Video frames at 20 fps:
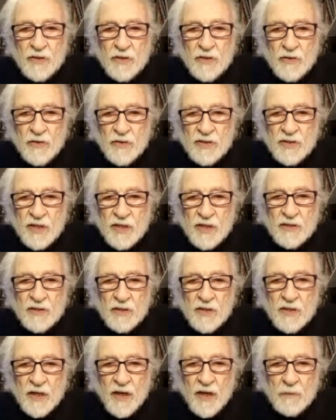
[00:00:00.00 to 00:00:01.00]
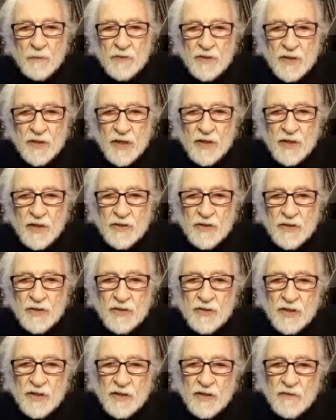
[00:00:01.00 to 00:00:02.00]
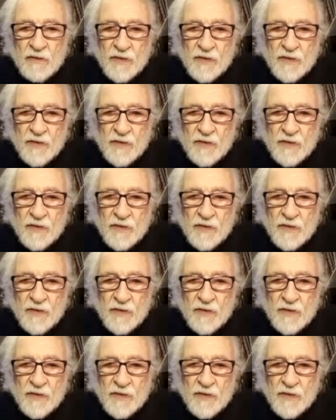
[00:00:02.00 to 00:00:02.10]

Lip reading: or send it to GableStage and see if